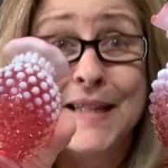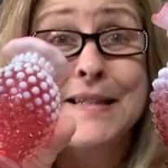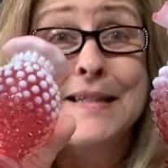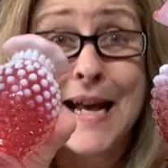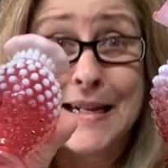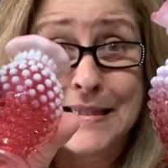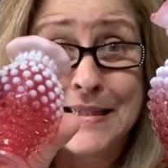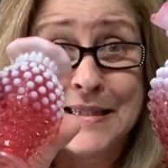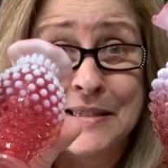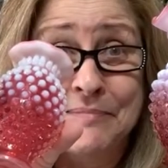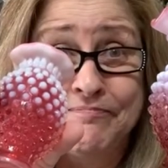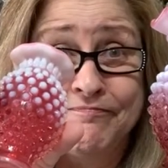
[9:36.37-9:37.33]

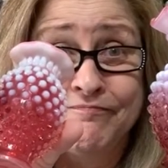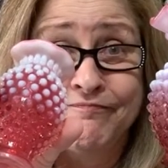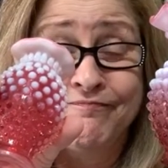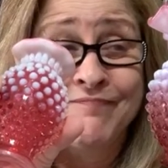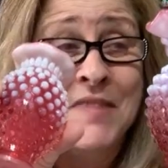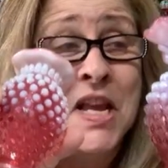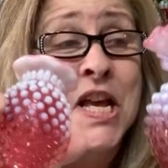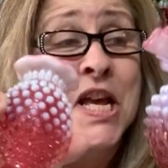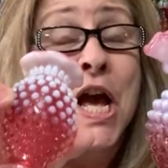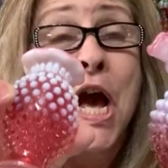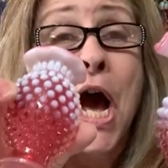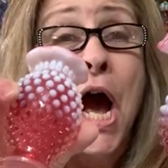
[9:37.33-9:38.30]
Yes.
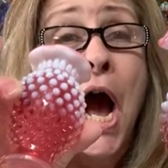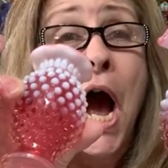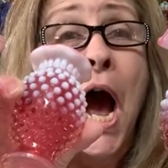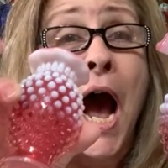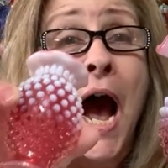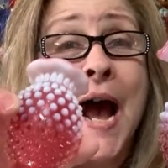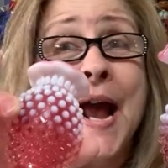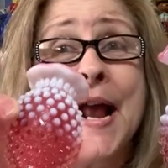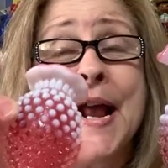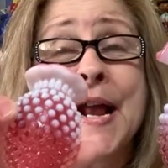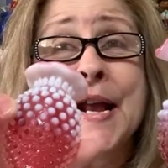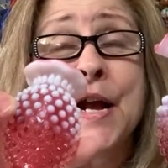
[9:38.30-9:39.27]

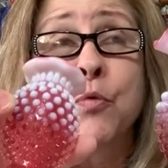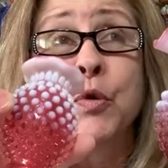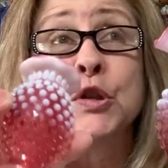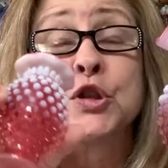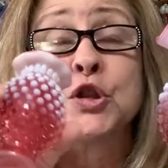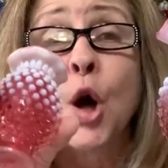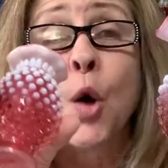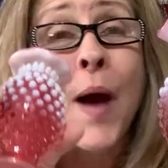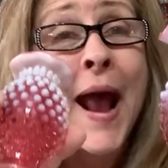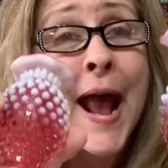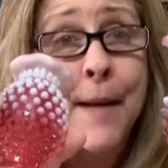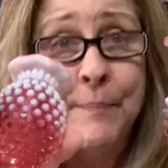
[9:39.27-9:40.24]
I was so
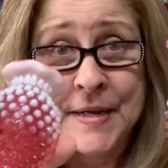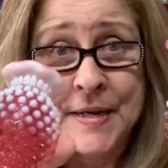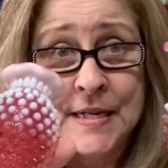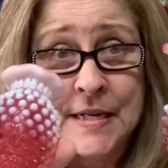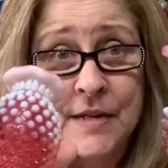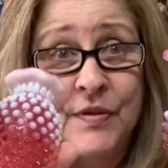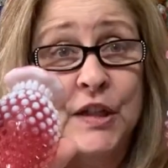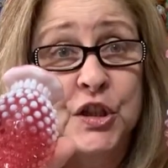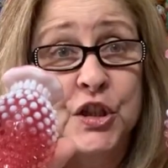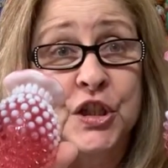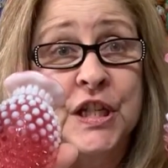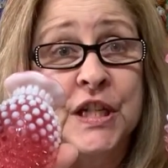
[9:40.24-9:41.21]
happy that
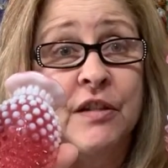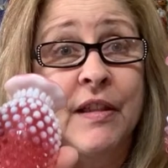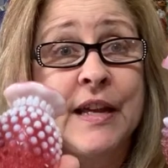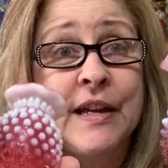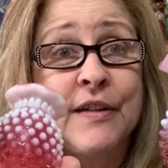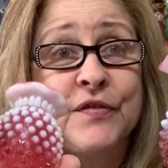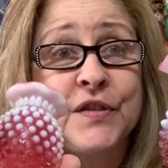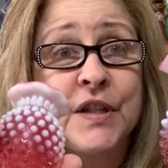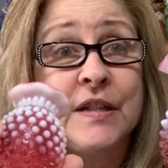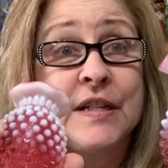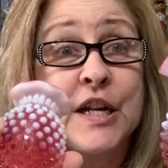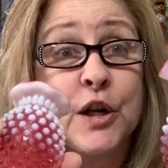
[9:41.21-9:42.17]
she lived
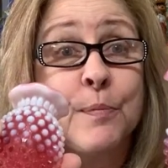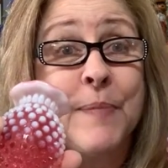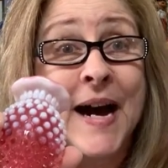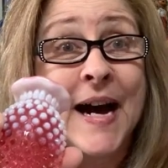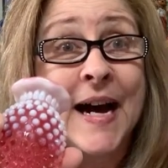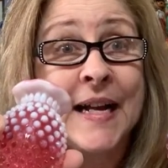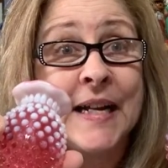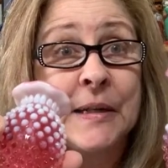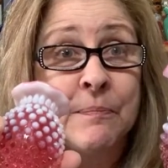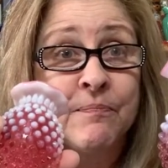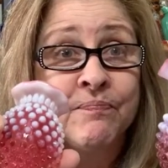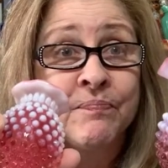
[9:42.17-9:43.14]
nearby.
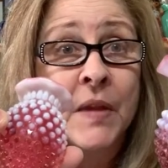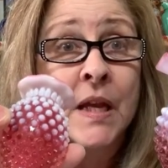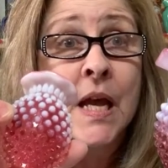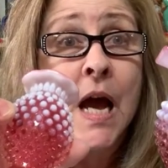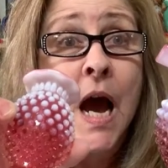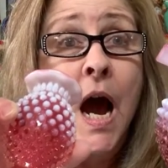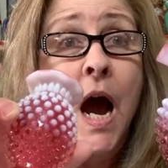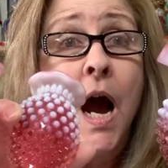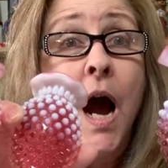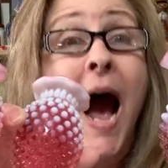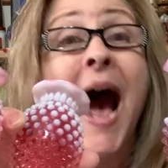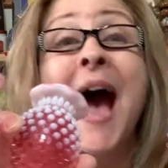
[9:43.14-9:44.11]

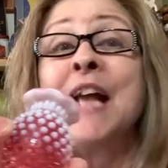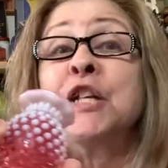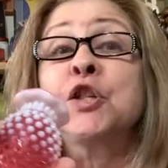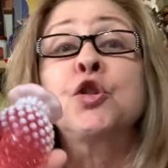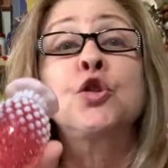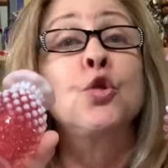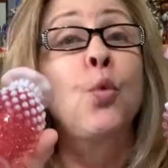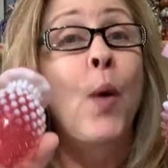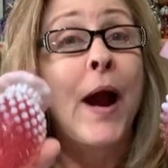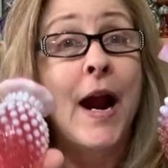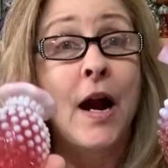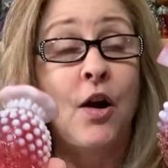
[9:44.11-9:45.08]
I
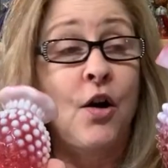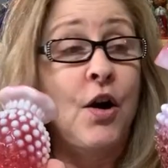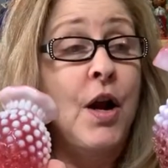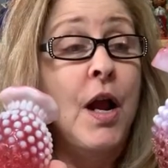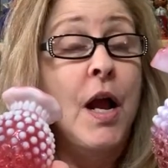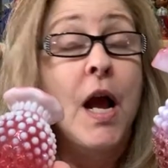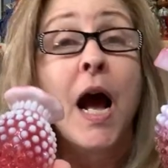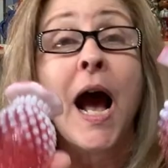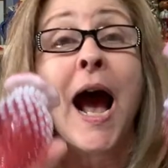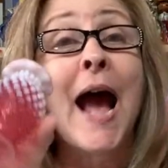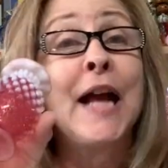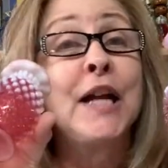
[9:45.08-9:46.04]
swear
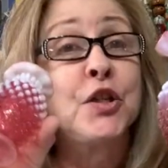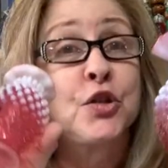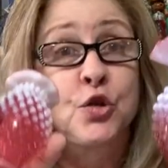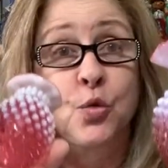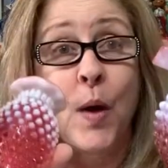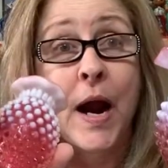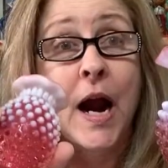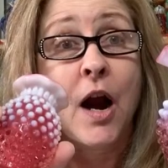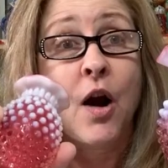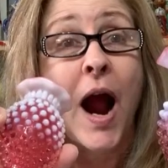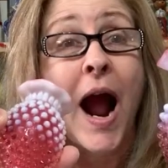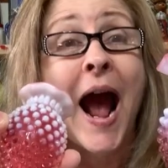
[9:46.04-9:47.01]
I
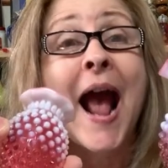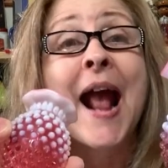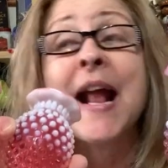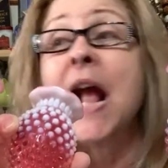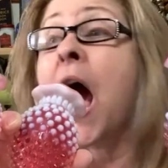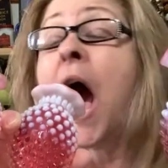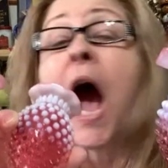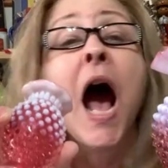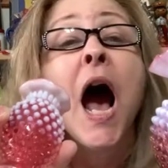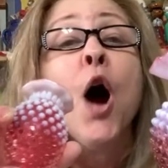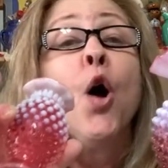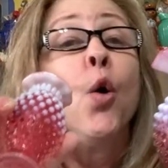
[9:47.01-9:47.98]
swear. I
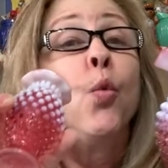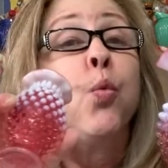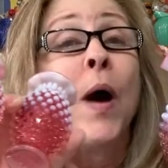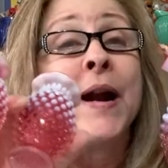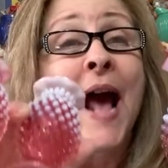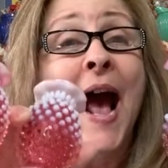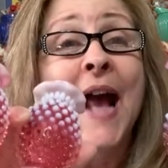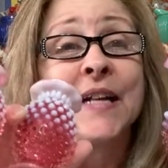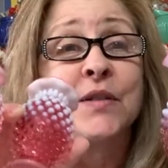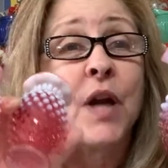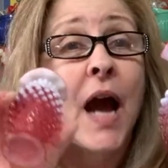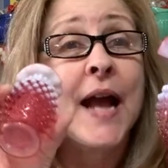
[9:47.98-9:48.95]
when
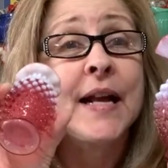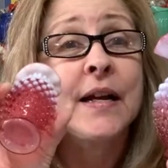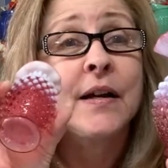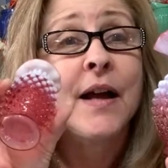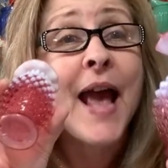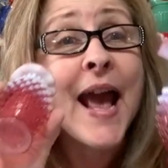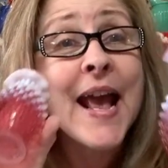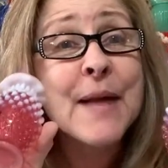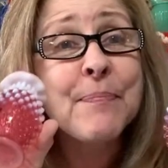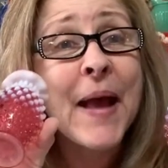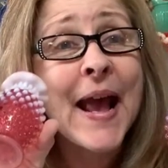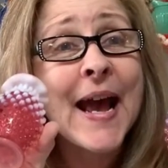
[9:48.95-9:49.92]
I I
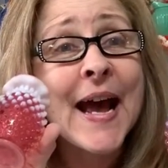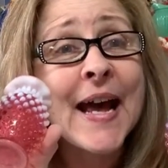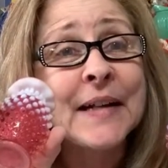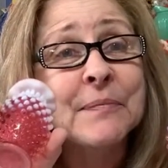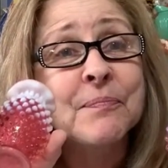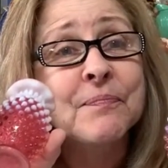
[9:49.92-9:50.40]
hey Pat,